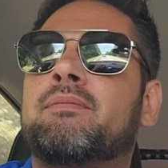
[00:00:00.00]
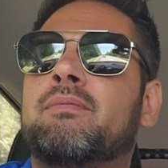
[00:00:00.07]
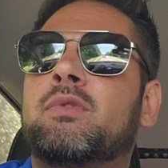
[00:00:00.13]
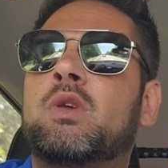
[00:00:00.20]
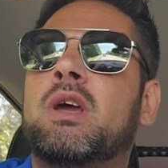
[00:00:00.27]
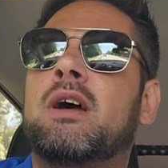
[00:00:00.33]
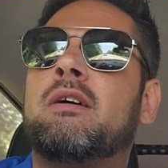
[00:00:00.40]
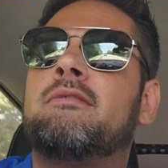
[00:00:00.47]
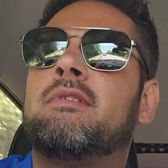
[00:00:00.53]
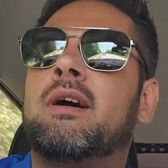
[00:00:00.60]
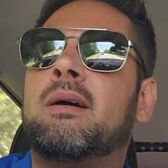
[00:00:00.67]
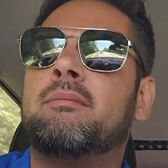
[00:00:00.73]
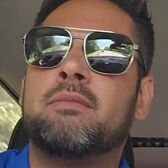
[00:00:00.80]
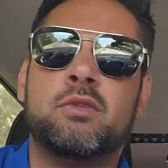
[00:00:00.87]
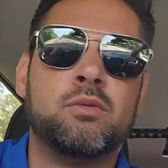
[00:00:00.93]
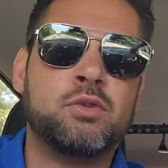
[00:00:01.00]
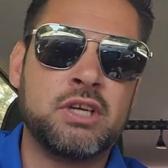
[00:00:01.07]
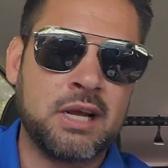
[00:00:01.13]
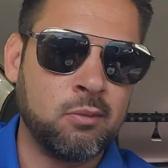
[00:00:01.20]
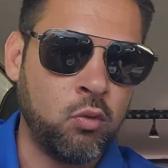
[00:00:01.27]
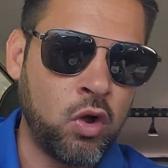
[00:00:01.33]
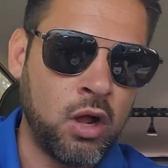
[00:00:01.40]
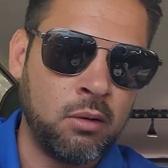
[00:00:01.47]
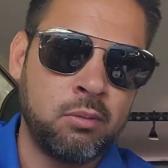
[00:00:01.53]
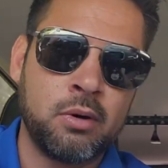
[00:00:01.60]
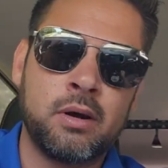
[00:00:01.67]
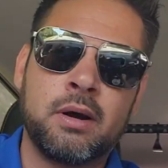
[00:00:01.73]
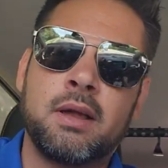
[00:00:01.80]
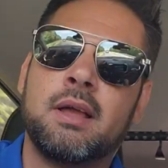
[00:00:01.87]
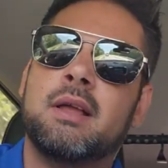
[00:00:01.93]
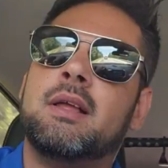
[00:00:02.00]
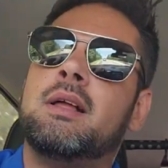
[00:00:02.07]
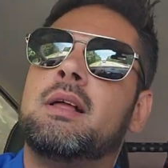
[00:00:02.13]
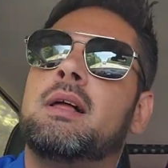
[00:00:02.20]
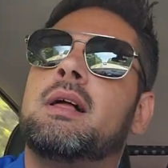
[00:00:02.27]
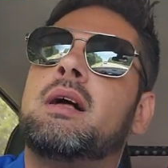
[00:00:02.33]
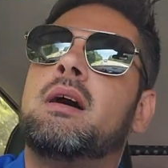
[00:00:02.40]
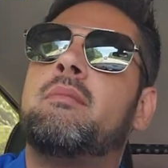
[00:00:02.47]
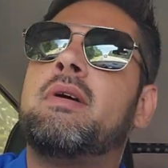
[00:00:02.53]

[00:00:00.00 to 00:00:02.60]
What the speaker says: you have Jacob Wahlberg,